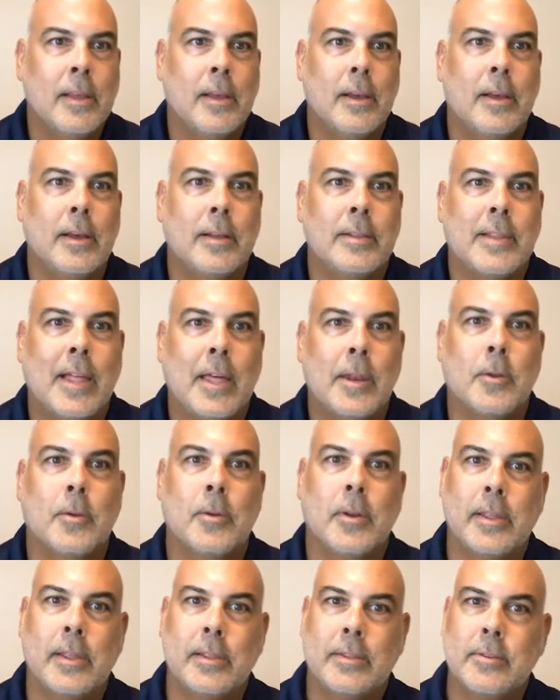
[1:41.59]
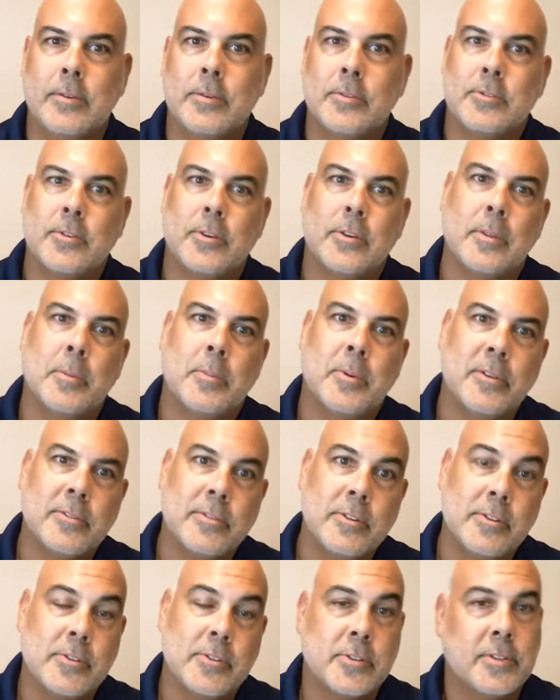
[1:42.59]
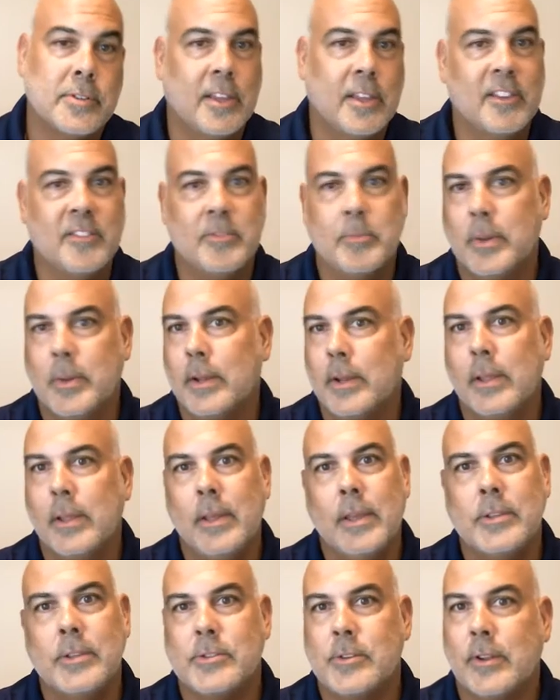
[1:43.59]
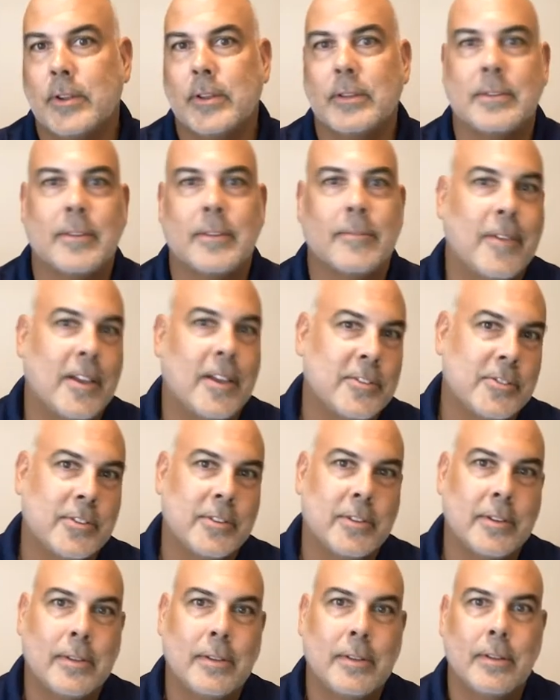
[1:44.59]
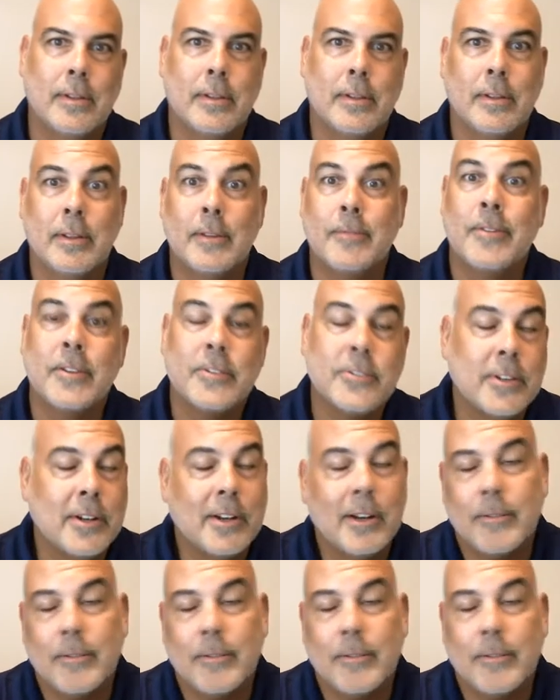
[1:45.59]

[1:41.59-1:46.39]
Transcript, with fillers: uh, not only to ensure the prisoners are safe, but ensuring it's efficient, uh, efficient